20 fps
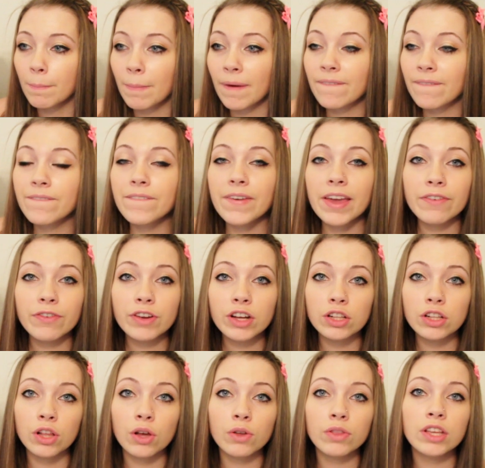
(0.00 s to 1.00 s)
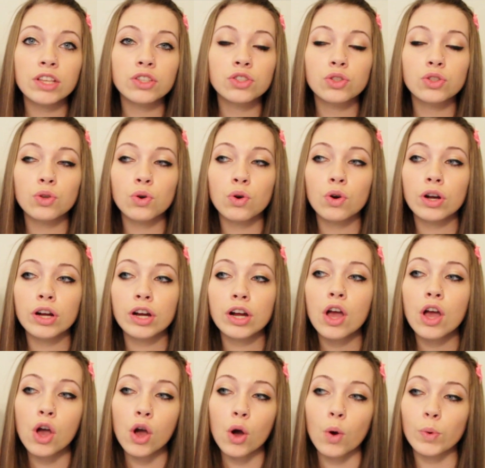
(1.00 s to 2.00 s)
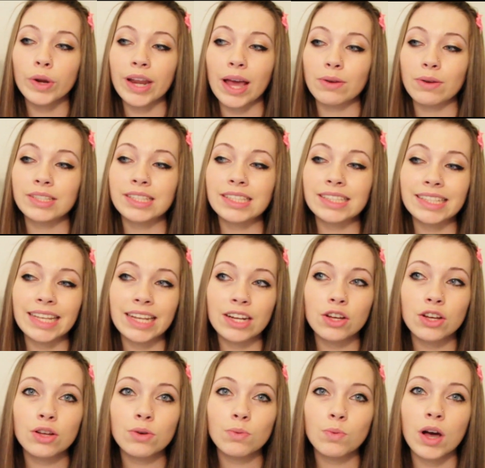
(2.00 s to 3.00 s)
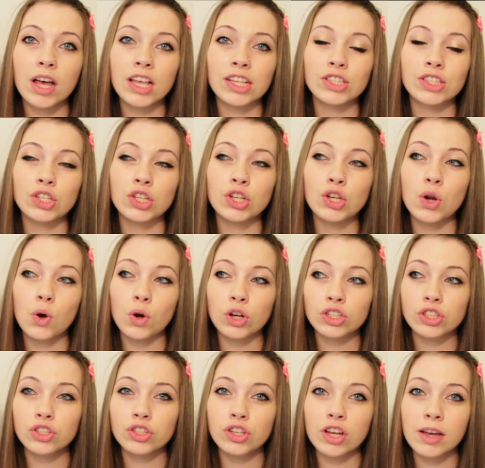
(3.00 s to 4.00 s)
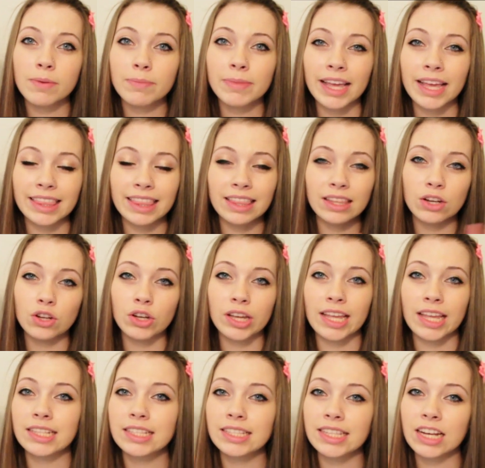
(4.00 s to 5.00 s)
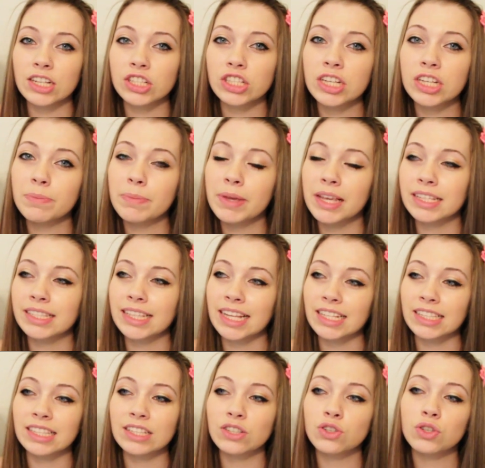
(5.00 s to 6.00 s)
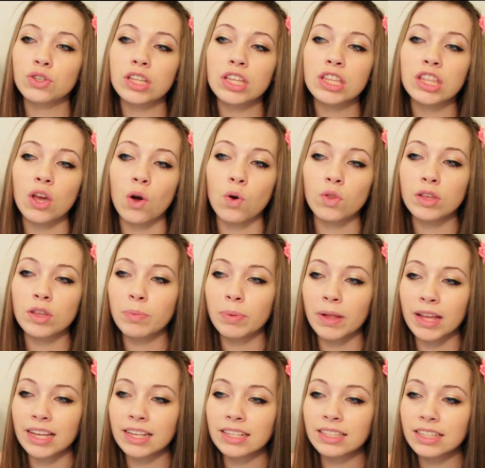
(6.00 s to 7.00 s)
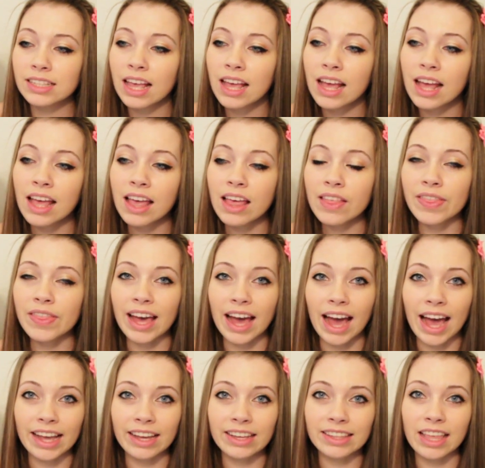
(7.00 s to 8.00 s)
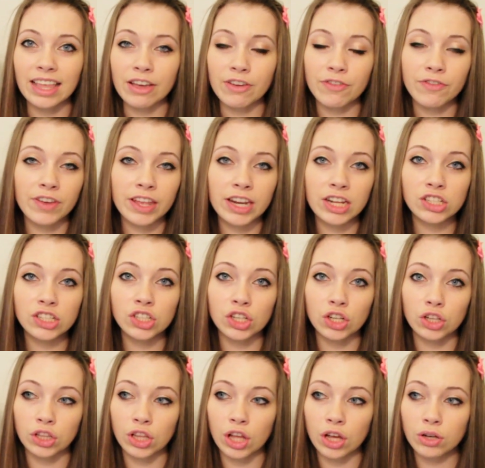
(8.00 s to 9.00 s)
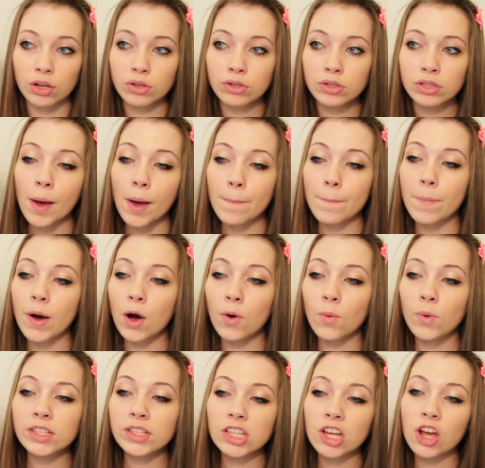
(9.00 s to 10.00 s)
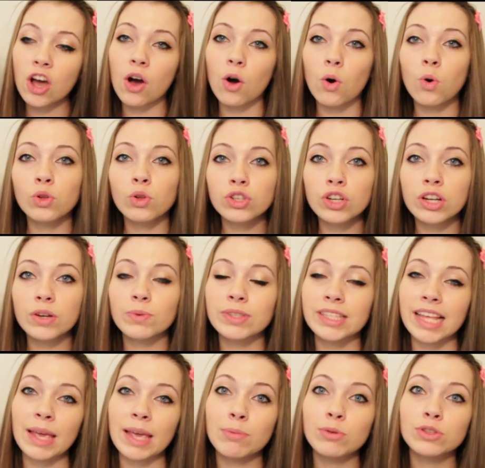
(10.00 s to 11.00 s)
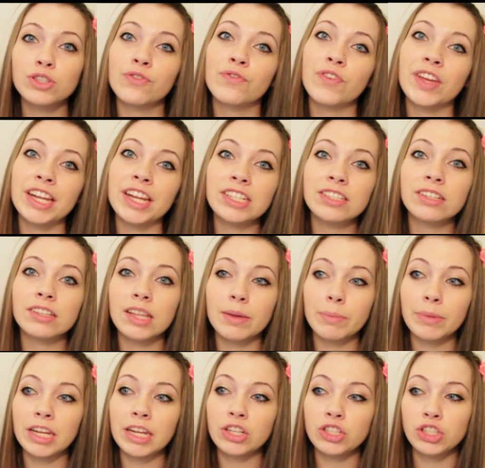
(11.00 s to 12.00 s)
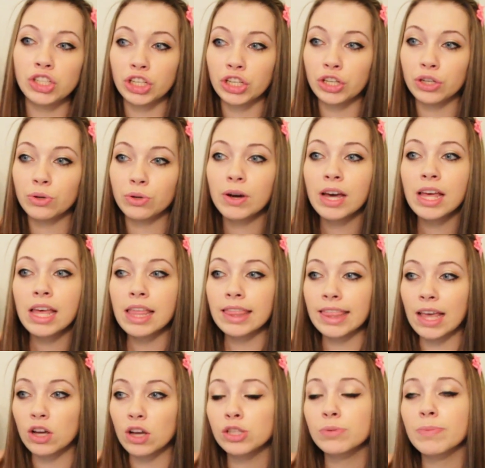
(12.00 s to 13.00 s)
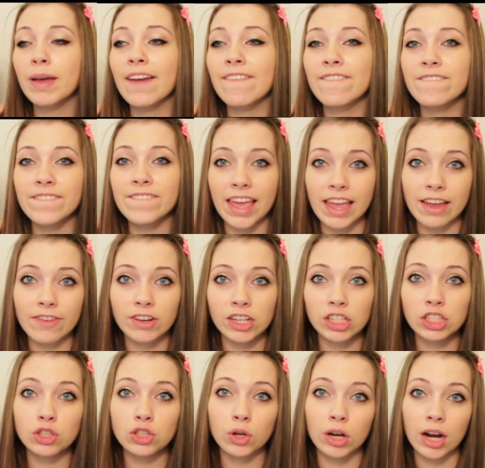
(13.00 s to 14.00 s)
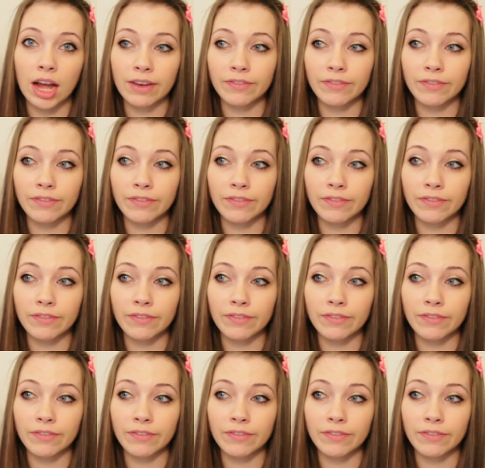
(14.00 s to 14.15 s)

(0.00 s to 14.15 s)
My favorite clothing store when I was little was Nordstrom, like the little kids section, because that's literally the only place that I could like fit into clothes. But once I got older and was able to fit into Limited Too, that was my favorite store